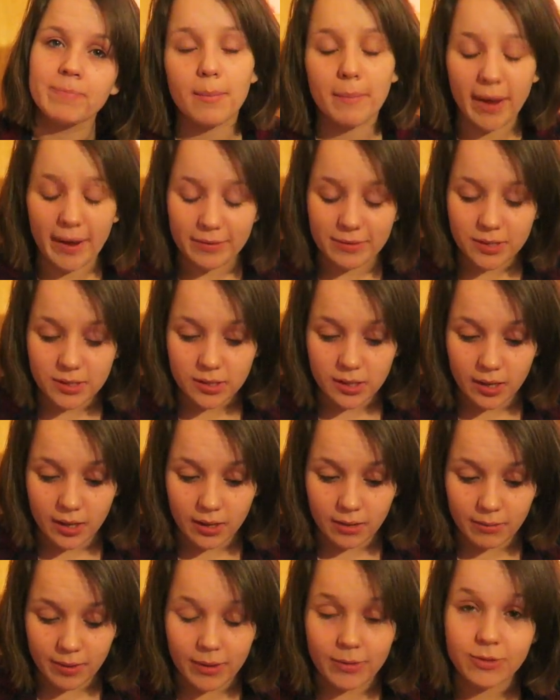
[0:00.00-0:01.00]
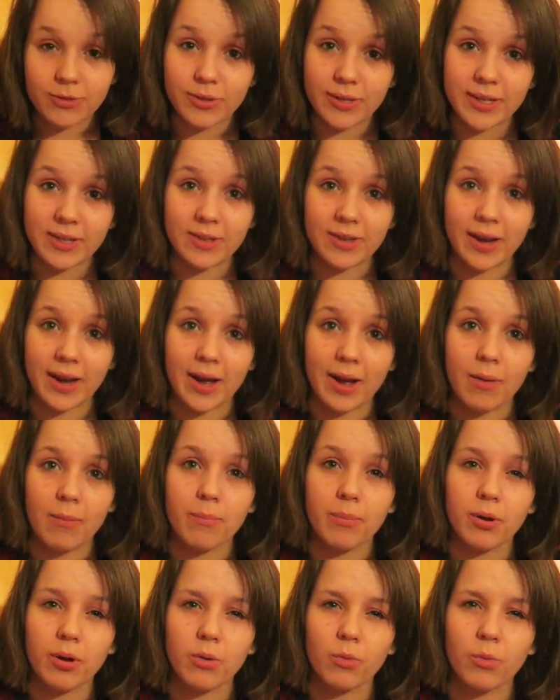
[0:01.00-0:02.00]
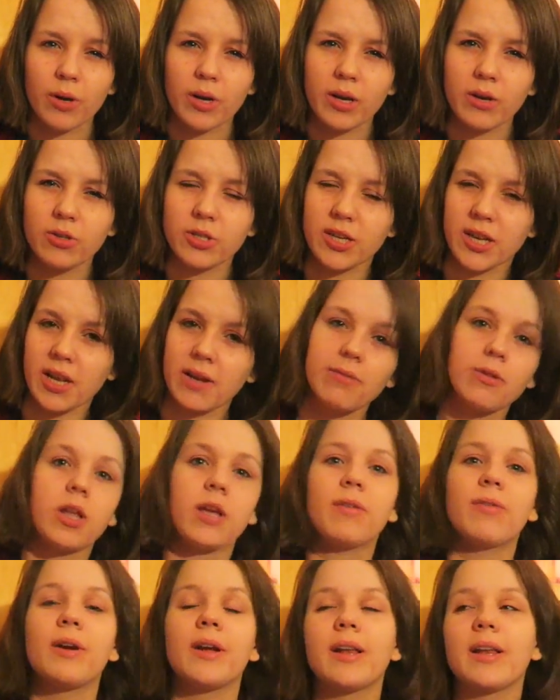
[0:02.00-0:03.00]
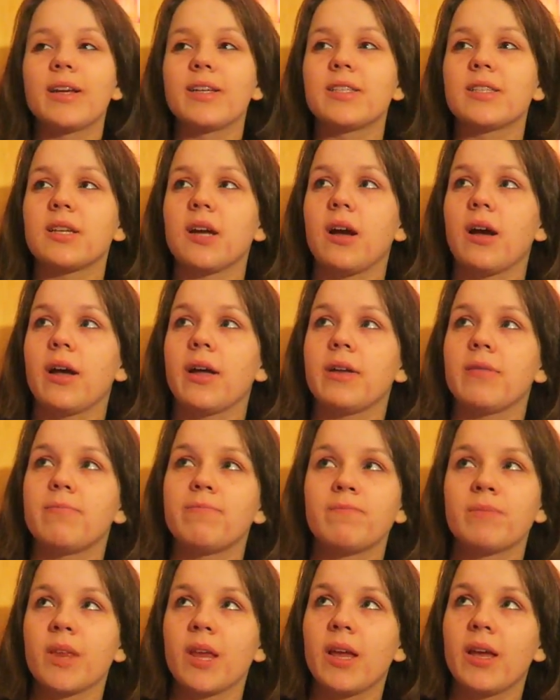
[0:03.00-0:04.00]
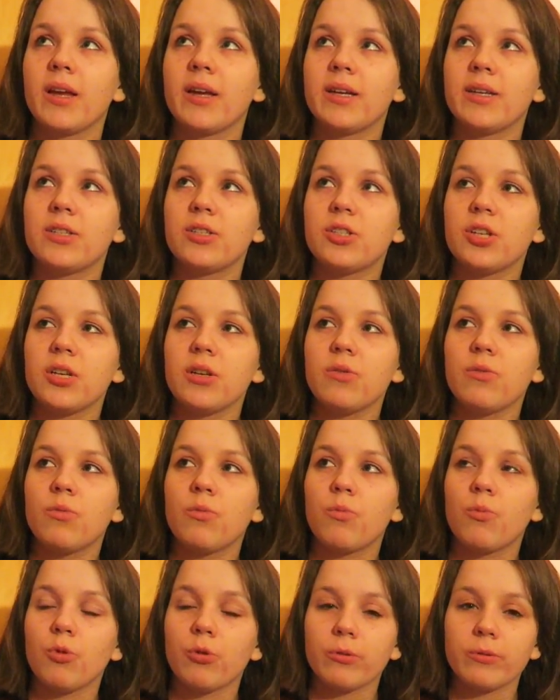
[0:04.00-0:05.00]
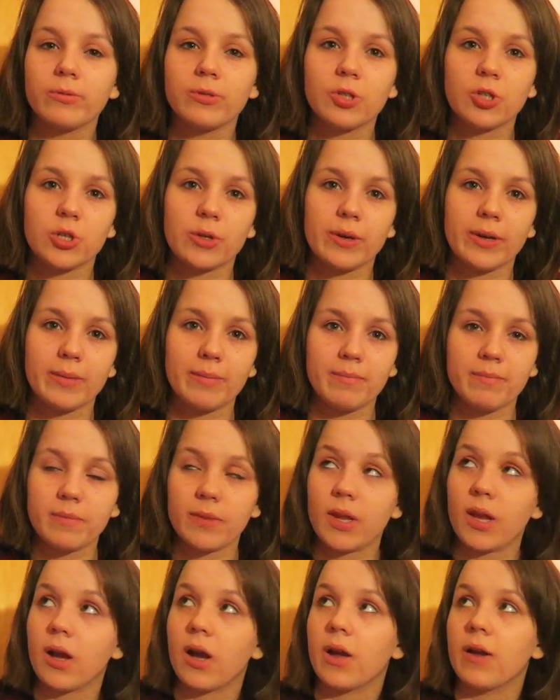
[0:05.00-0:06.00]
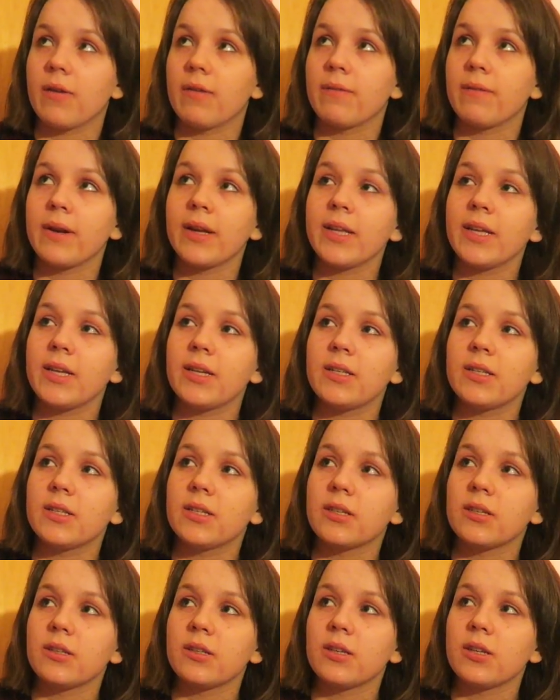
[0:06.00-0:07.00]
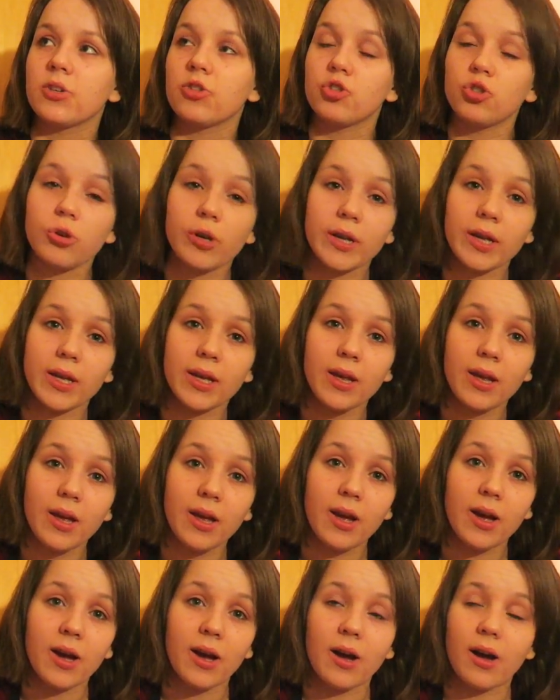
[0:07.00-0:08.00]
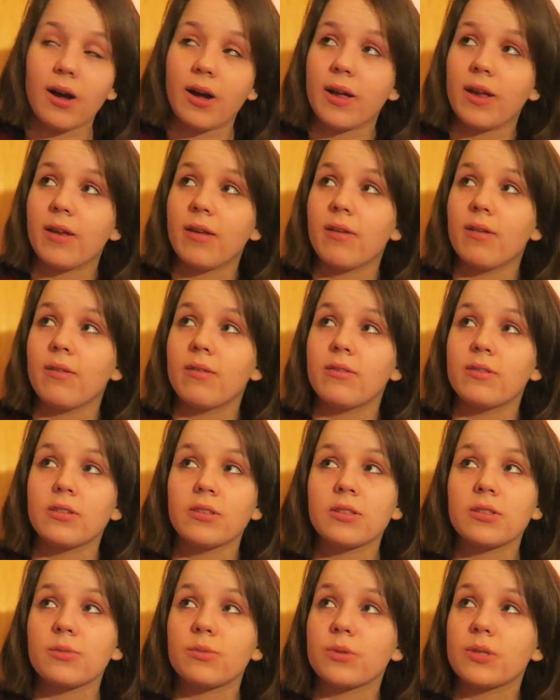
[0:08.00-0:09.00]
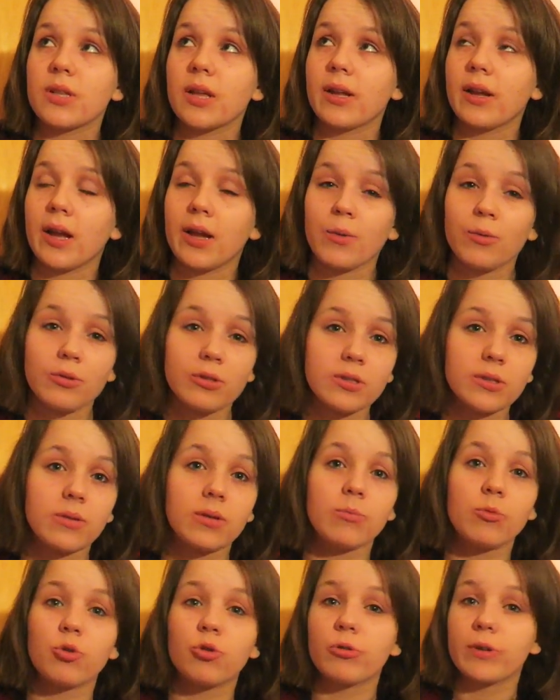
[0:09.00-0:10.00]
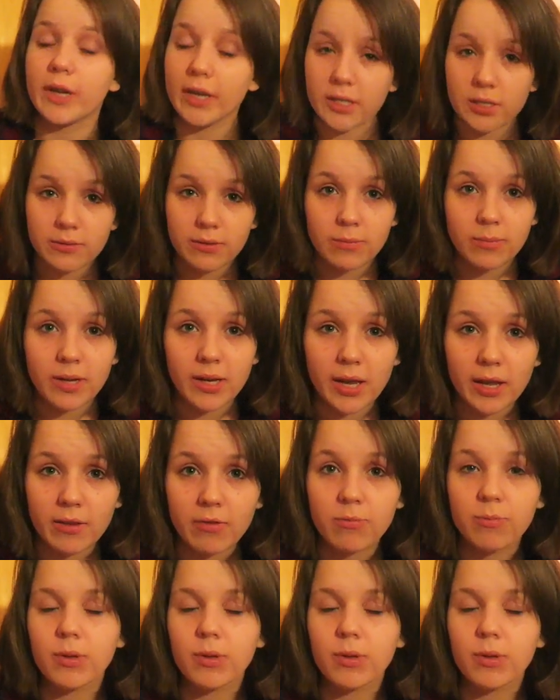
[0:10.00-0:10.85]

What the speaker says: Maths I was really good at, but when I got to A-level I realised I didn't want to do it. I really didn't enjoy it. I just was like, I want something more creative in my life.